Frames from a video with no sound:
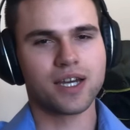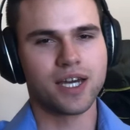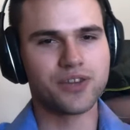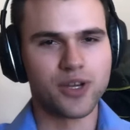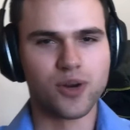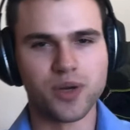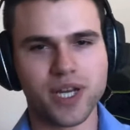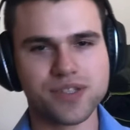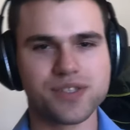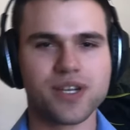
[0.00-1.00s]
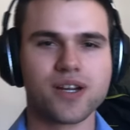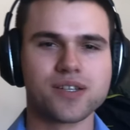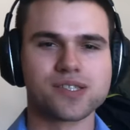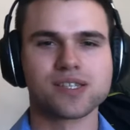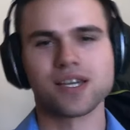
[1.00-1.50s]
Hey there, '09
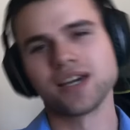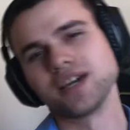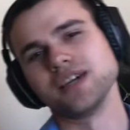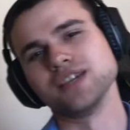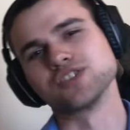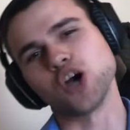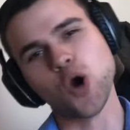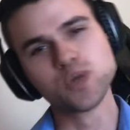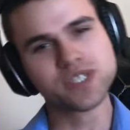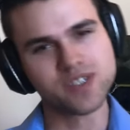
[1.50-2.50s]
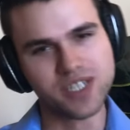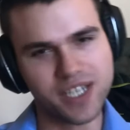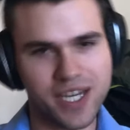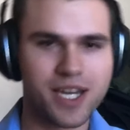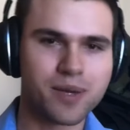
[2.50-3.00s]
Sierras. It's
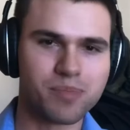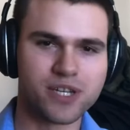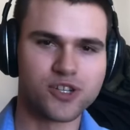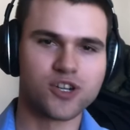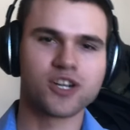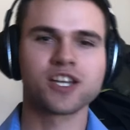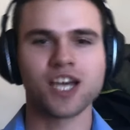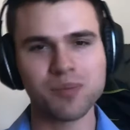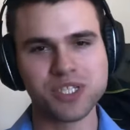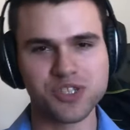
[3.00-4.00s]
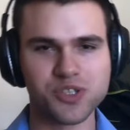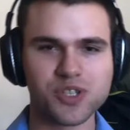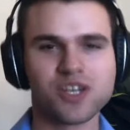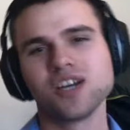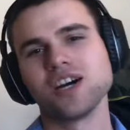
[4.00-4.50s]
OC Baker coming to
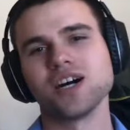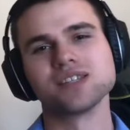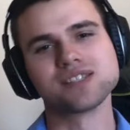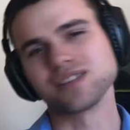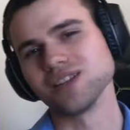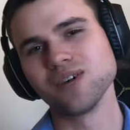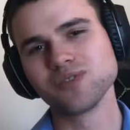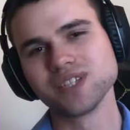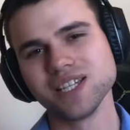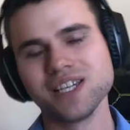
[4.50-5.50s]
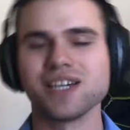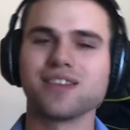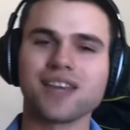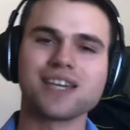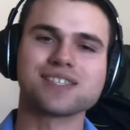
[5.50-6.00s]
you on this lovely
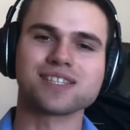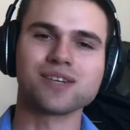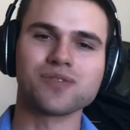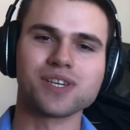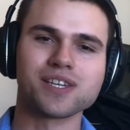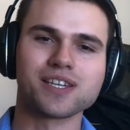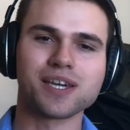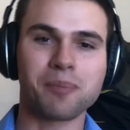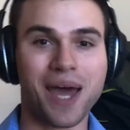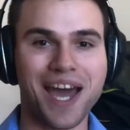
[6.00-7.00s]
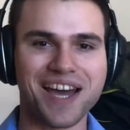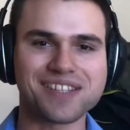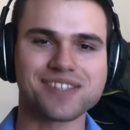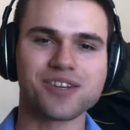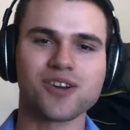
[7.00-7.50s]
Thanksgiving
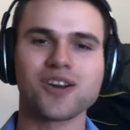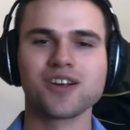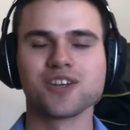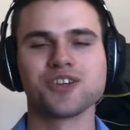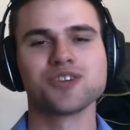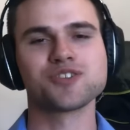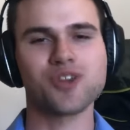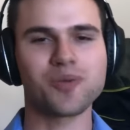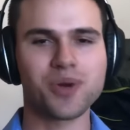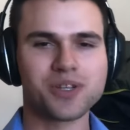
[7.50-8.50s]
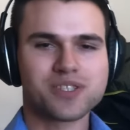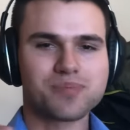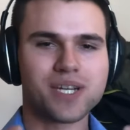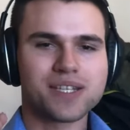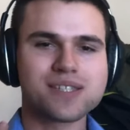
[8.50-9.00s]
pass here. So I wear some
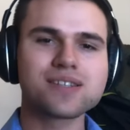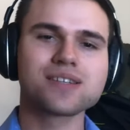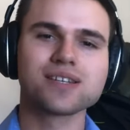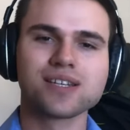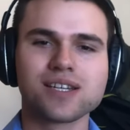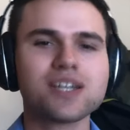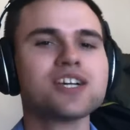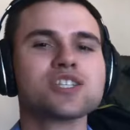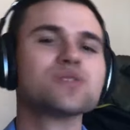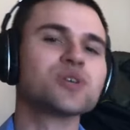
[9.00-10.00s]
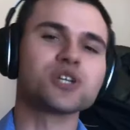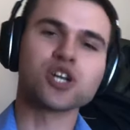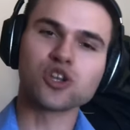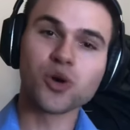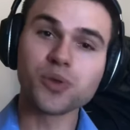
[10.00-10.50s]
nice civilian
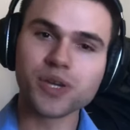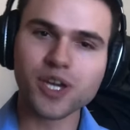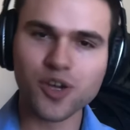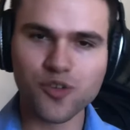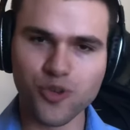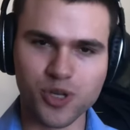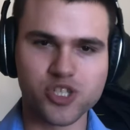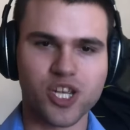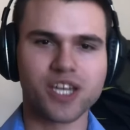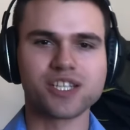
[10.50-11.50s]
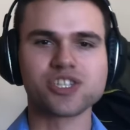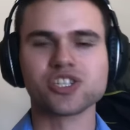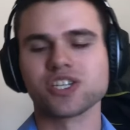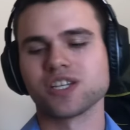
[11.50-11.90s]
clothing for a change,